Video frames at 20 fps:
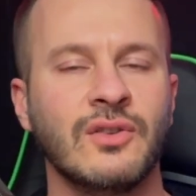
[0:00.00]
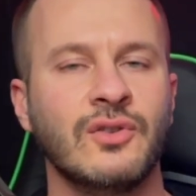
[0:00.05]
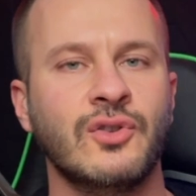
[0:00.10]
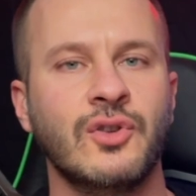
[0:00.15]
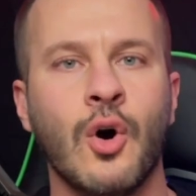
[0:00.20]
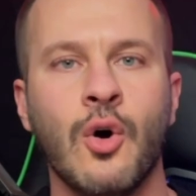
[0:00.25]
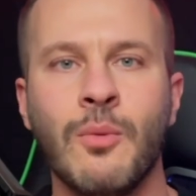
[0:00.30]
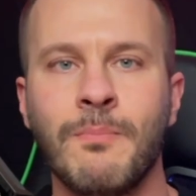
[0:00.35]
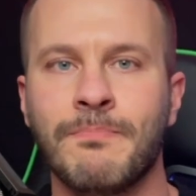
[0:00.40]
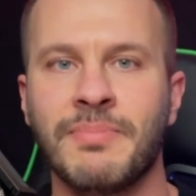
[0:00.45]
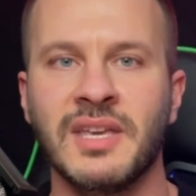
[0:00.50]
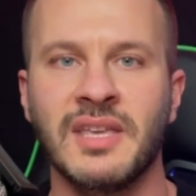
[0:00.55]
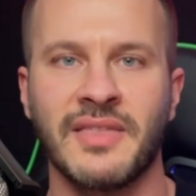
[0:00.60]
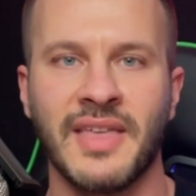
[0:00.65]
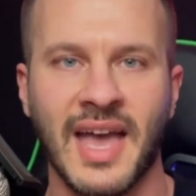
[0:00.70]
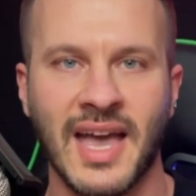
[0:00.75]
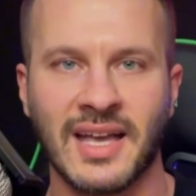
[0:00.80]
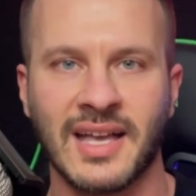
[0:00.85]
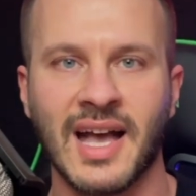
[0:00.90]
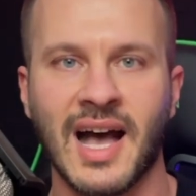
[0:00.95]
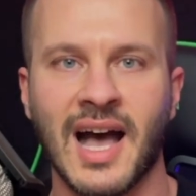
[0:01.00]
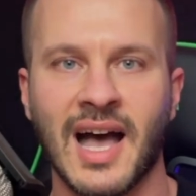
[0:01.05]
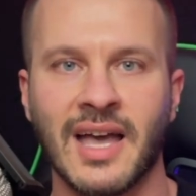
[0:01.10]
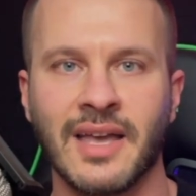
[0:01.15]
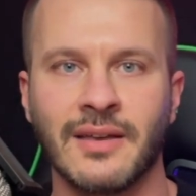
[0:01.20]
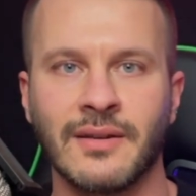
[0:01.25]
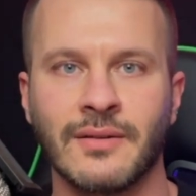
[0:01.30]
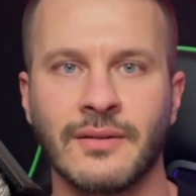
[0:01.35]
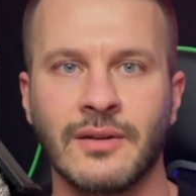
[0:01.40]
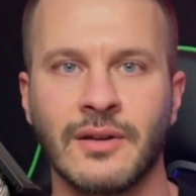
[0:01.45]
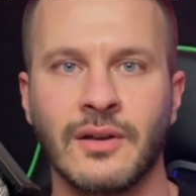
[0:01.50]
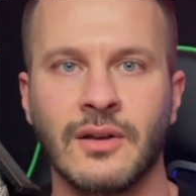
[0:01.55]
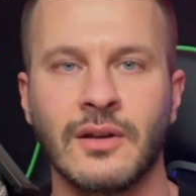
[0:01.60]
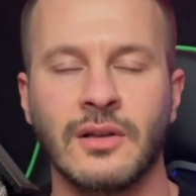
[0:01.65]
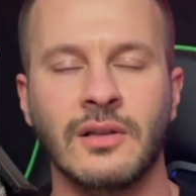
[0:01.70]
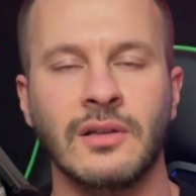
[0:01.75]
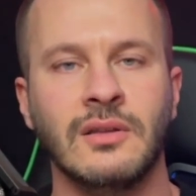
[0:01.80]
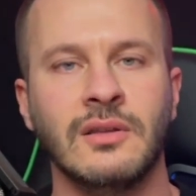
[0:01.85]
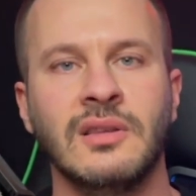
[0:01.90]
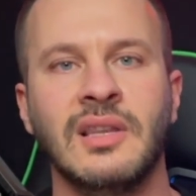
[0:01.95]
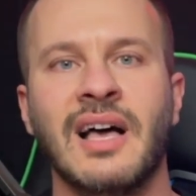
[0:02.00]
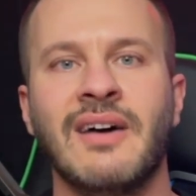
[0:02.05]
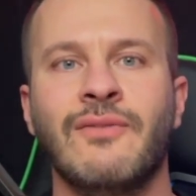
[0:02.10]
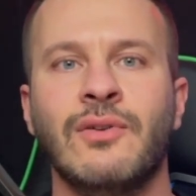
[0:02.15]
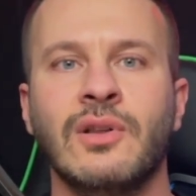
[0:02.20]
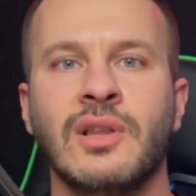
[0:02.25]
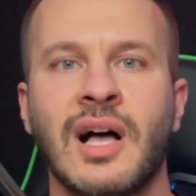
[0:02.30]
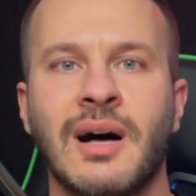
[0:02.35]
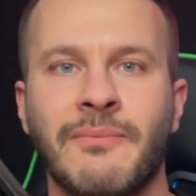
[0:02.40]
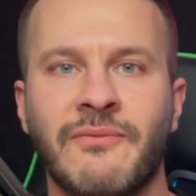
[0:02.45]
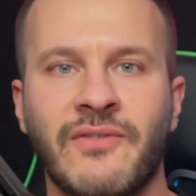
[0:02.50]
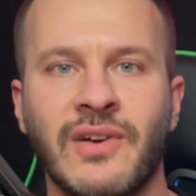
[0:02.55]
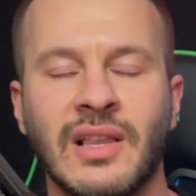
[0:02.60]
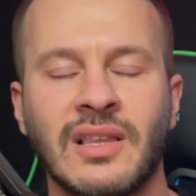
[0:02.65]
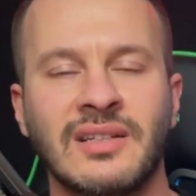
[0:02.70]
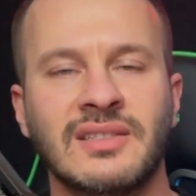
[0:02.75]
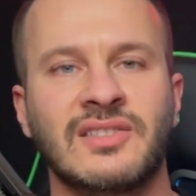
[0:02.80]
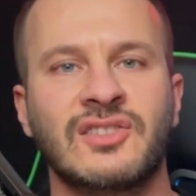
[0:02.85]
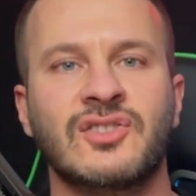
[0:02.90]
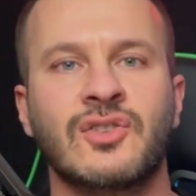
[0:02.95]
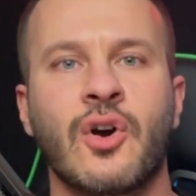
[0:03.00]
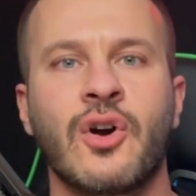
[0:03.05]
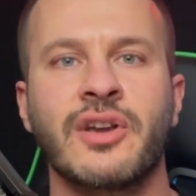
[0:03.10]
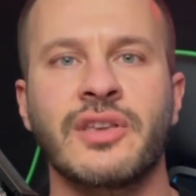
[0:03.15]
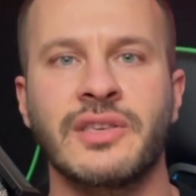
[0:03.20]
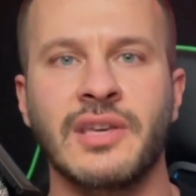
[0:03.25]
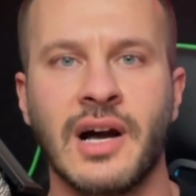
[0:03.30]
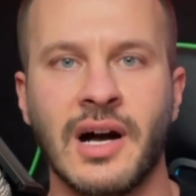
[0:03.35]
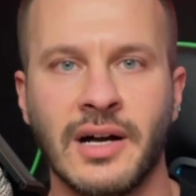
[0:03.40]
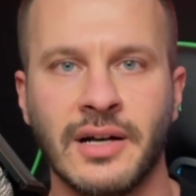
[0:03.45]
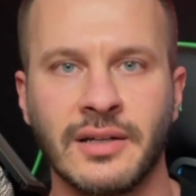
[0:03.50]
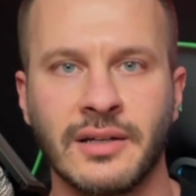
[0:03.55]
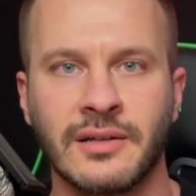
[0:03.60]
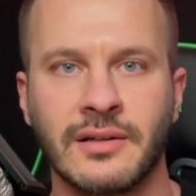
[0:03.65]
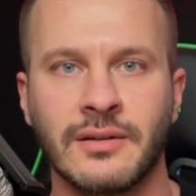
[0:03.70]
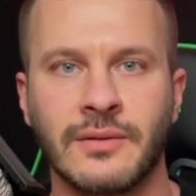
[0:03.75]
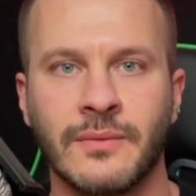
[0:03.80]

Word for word: Don't be that guy. Level up, fellas. Start young